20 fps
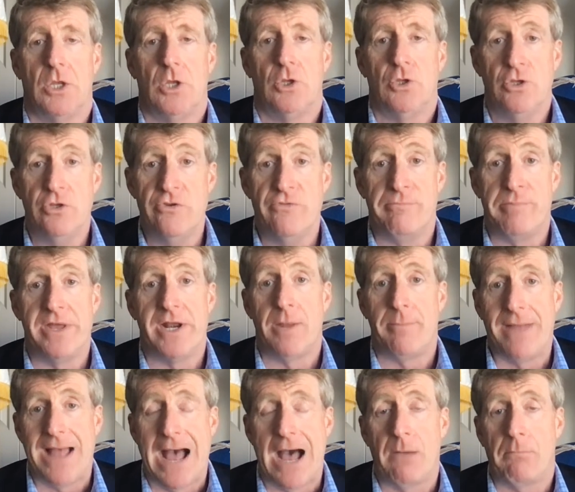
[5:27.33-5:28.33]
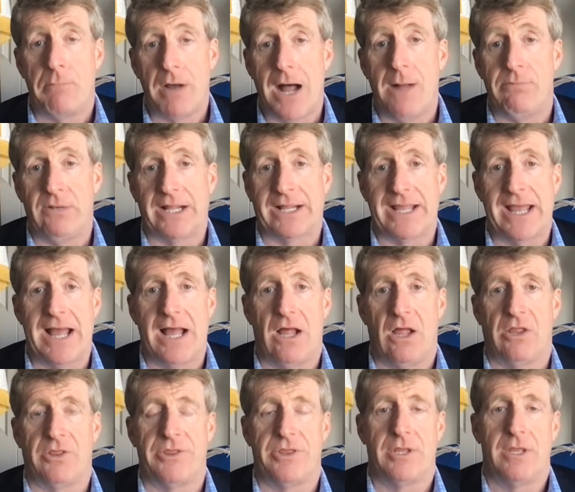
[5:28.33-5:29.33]
You've been about public
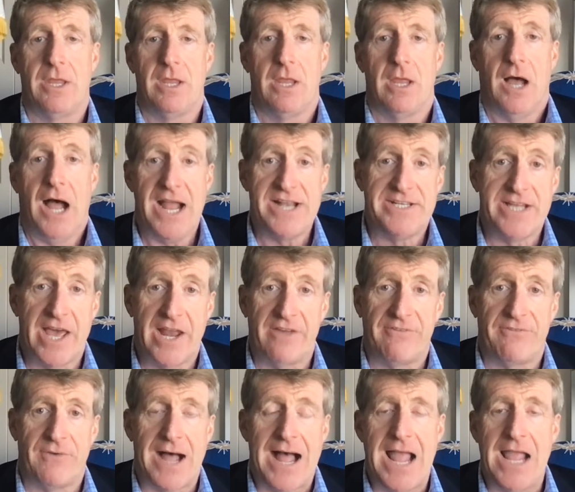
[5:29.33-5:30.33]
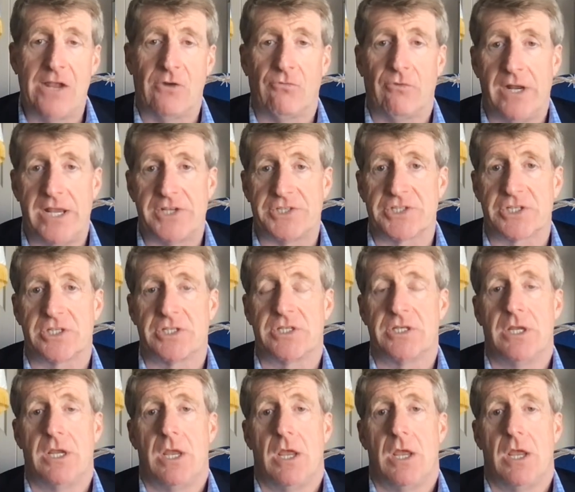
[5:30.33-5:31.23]
health, identifying risks,